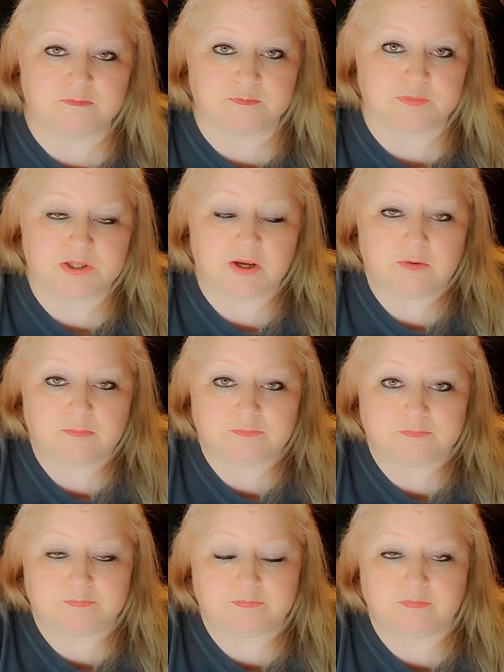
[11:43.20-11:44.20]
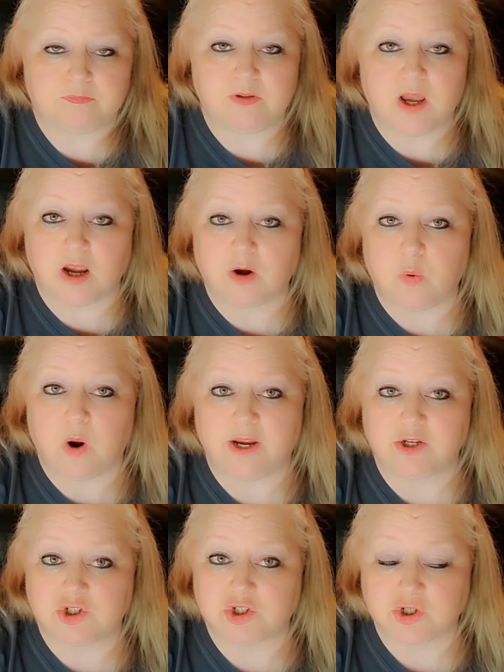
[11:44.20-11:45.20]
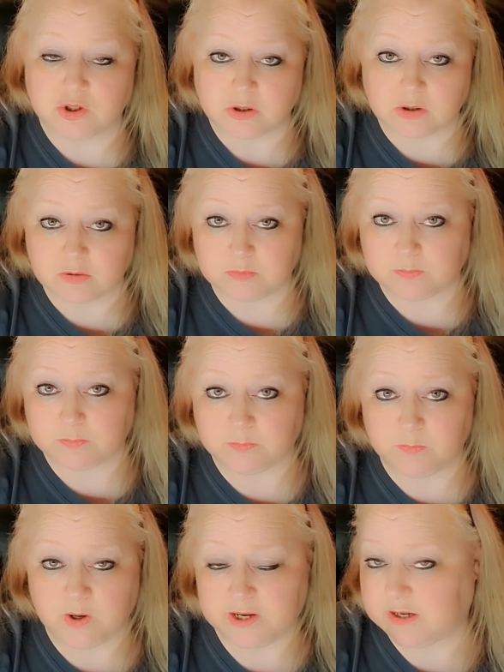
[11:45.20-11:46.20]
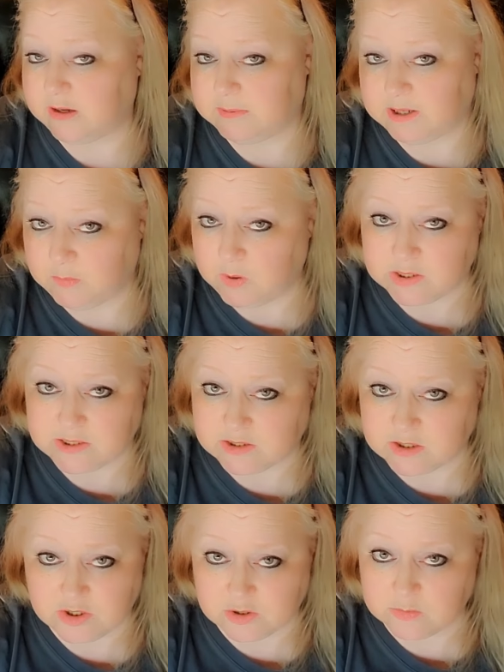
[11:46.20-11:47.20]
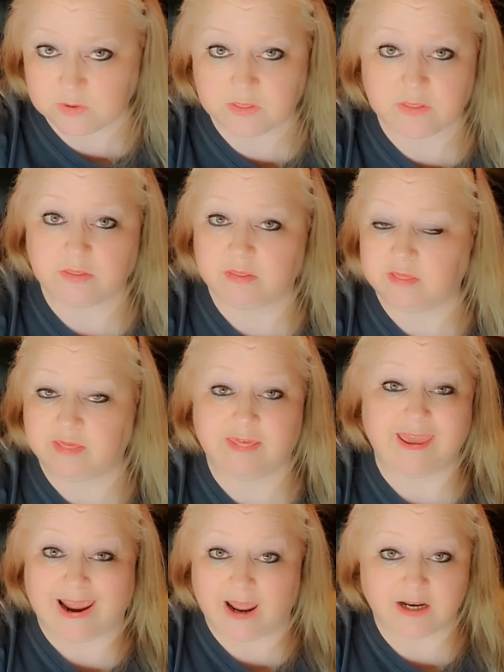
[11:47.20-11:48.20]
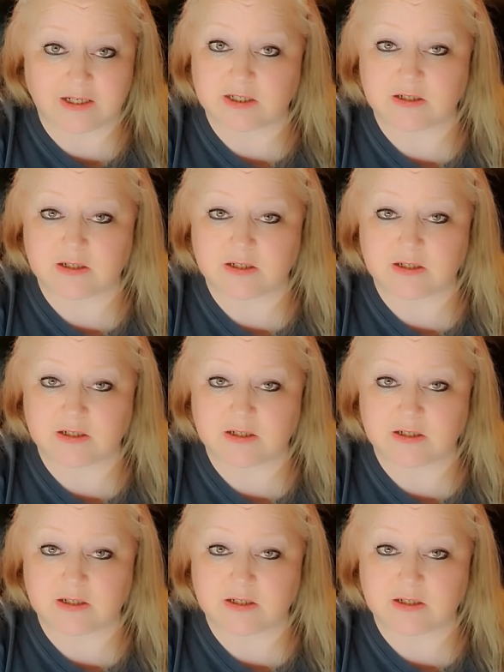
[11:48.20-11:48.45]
so not quite sure what anybody wants to do with that.